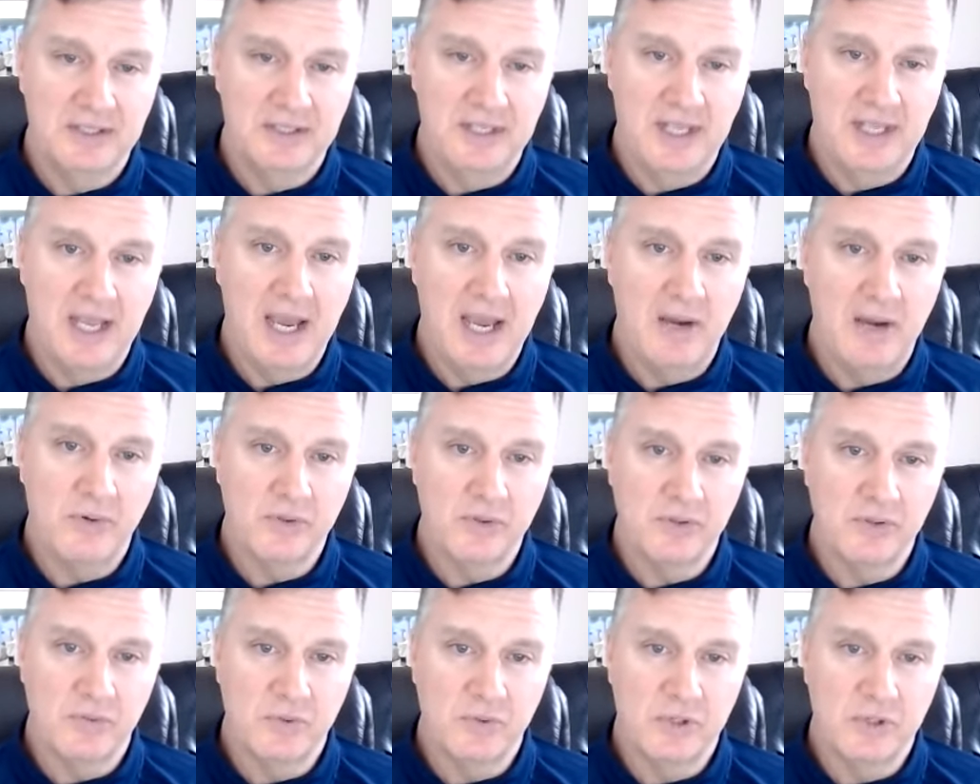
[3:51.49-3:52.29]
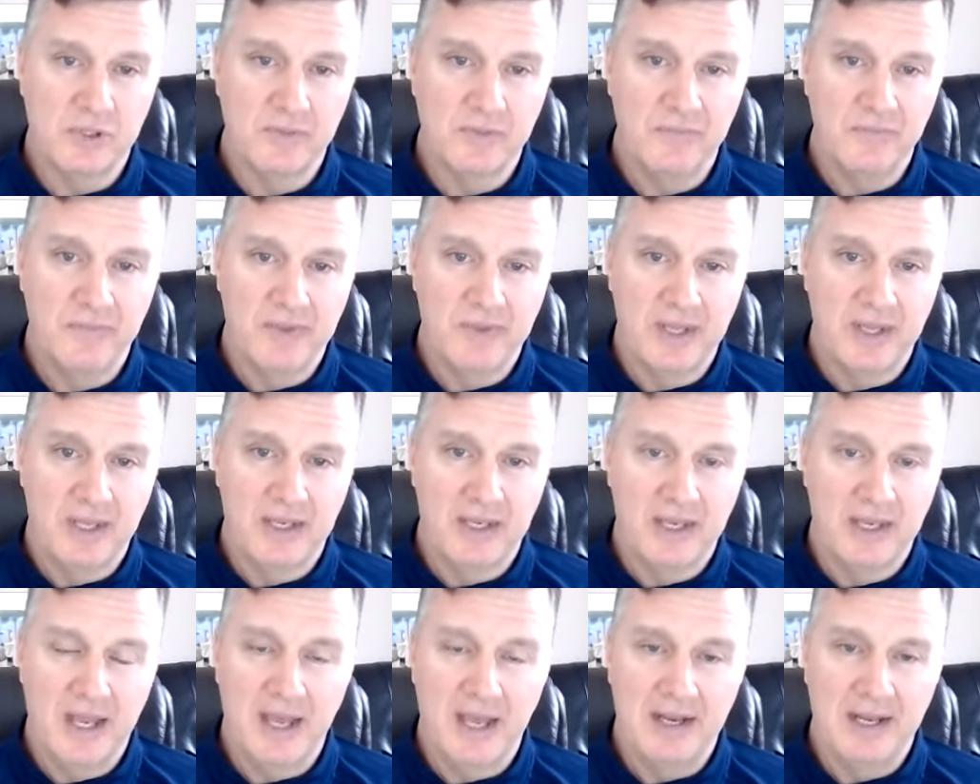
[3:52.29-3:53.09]
The hours were
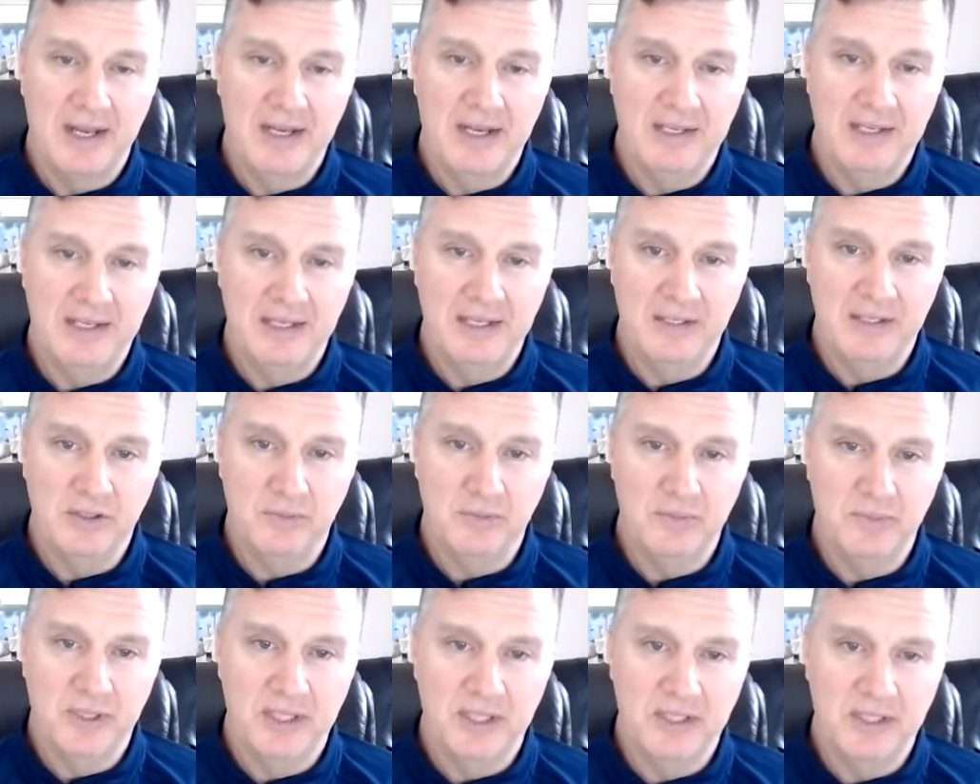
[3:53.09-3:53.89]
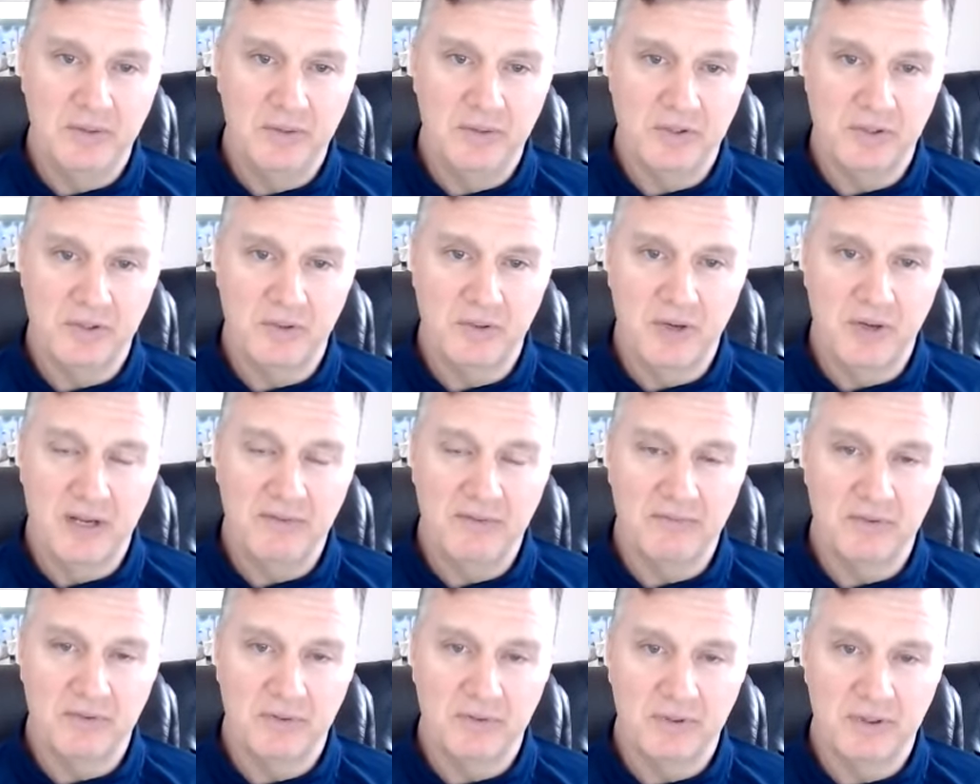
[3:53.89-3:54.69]
not ideal, but it was
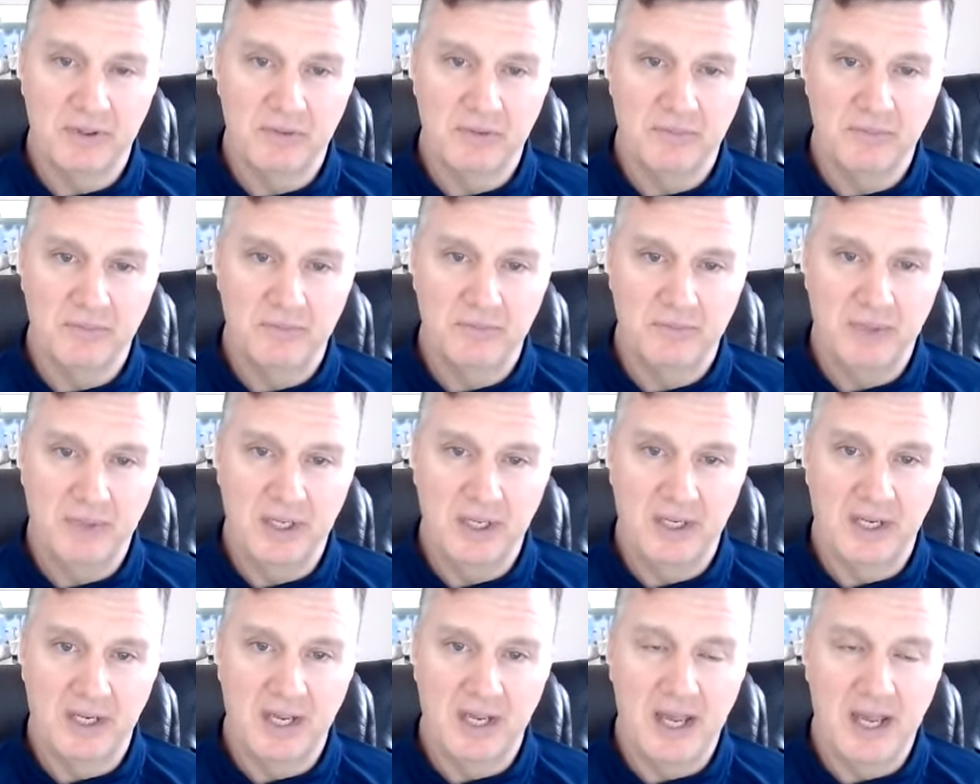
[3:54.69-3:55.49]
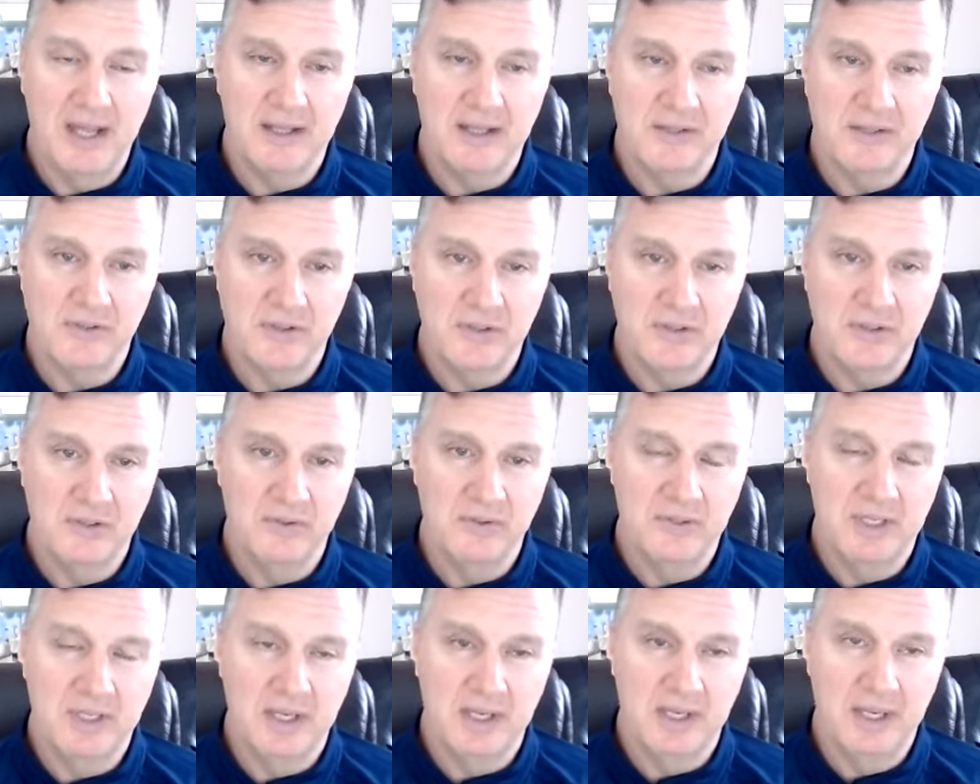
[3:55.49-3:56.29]
great for being a college
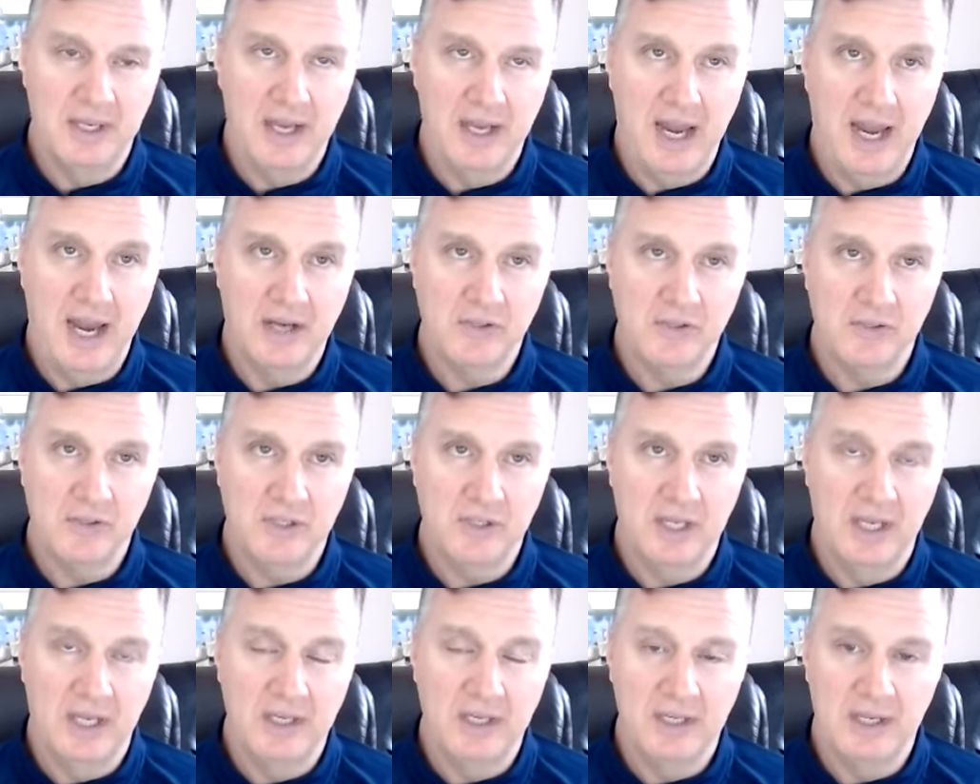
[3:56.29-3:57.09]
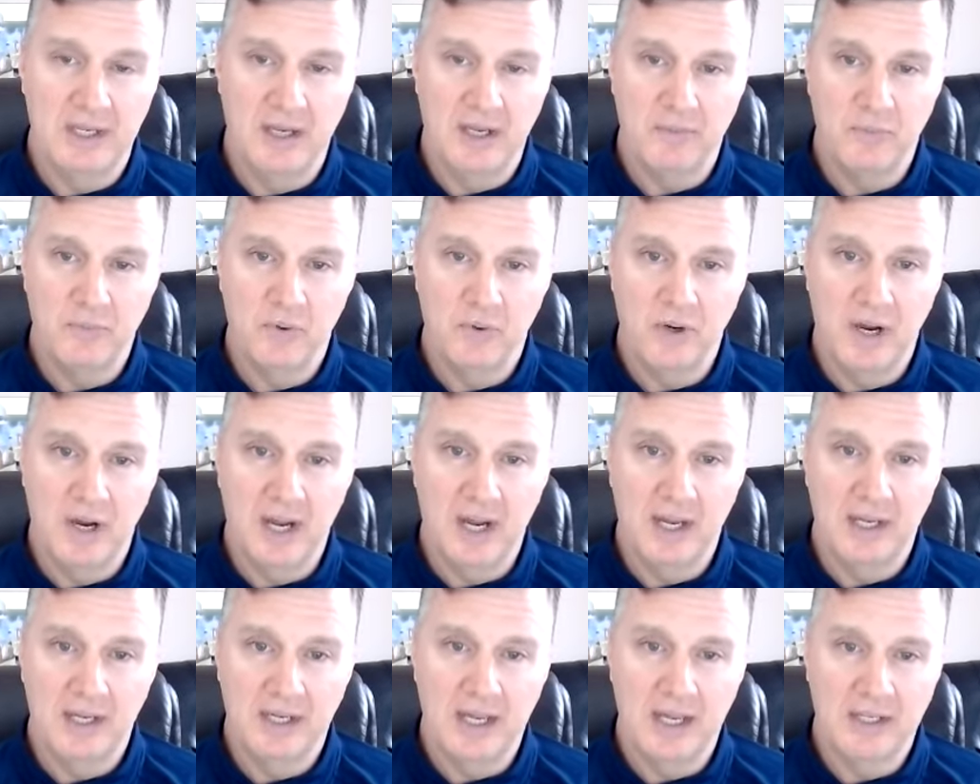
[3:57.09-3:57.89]
student, and it actually ended up
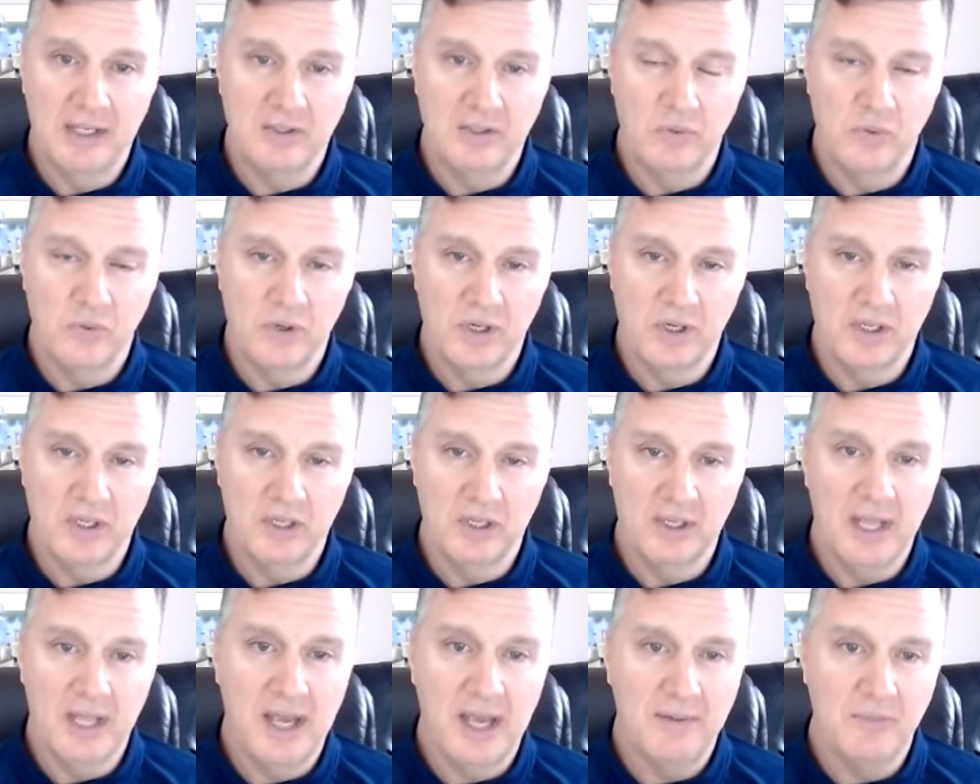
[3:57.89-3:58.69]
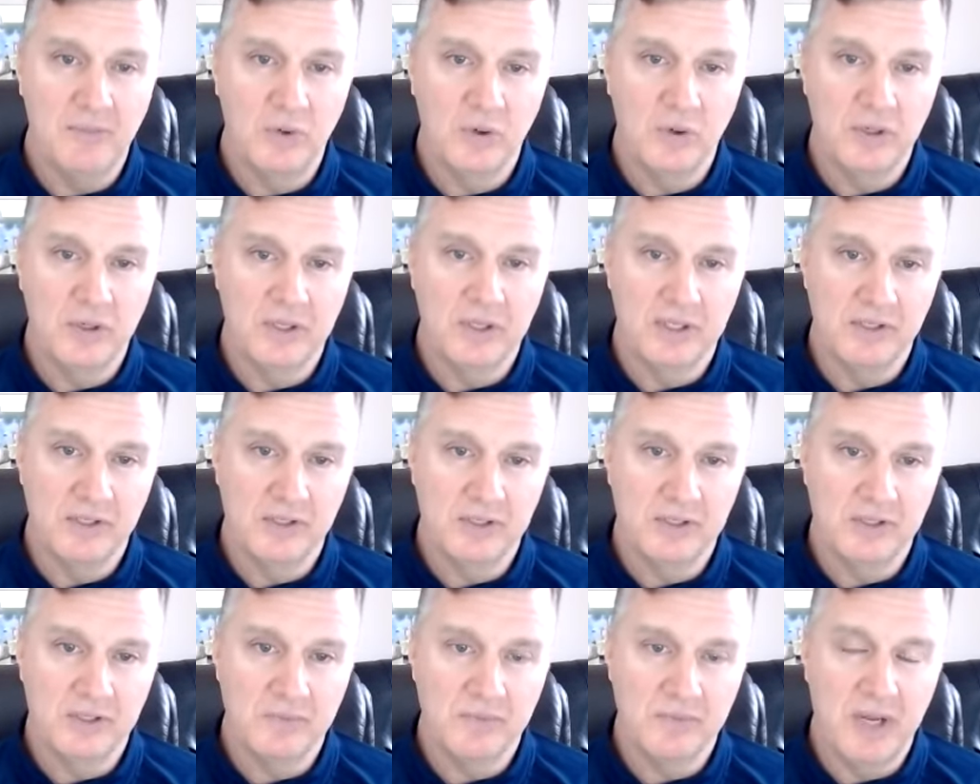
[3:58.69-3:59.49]
where I got to work a lot more than
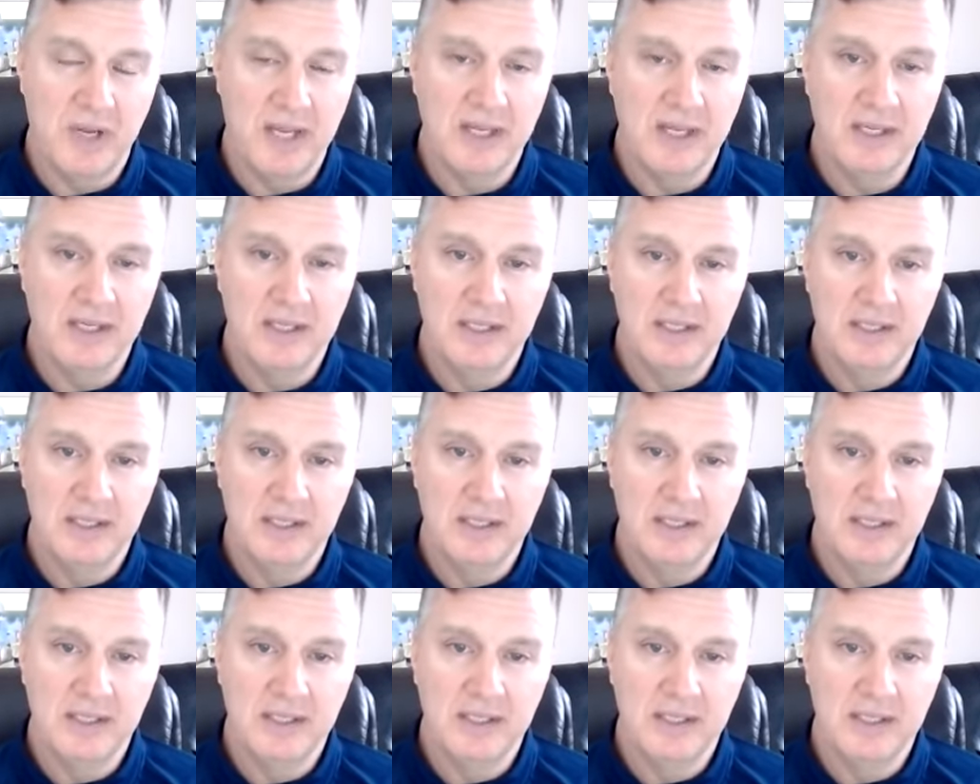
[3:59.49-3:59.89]
just my